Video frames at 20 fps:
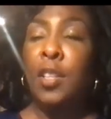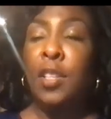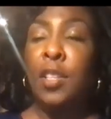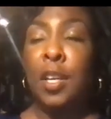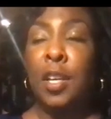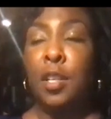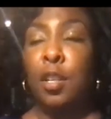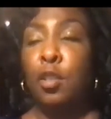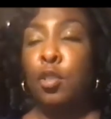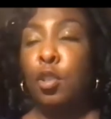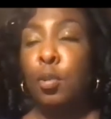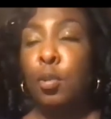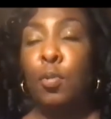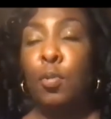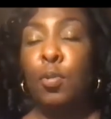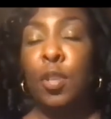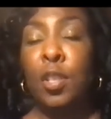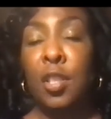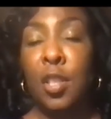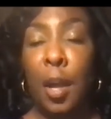than to
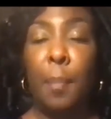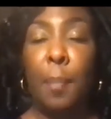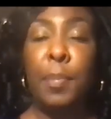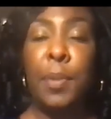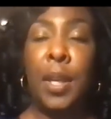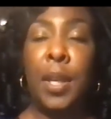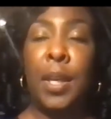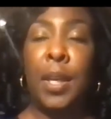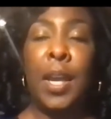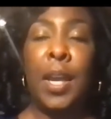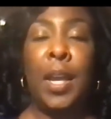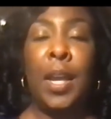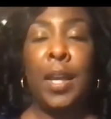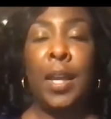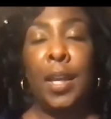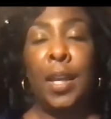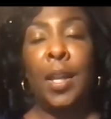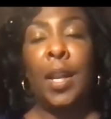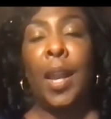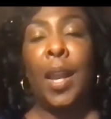do something
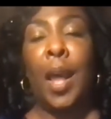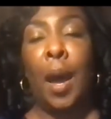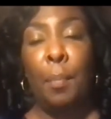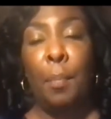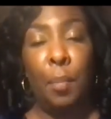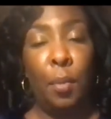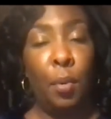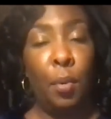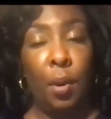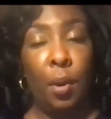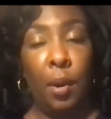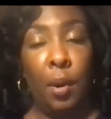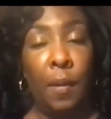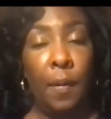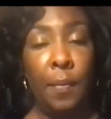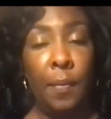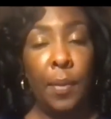and get a lot more.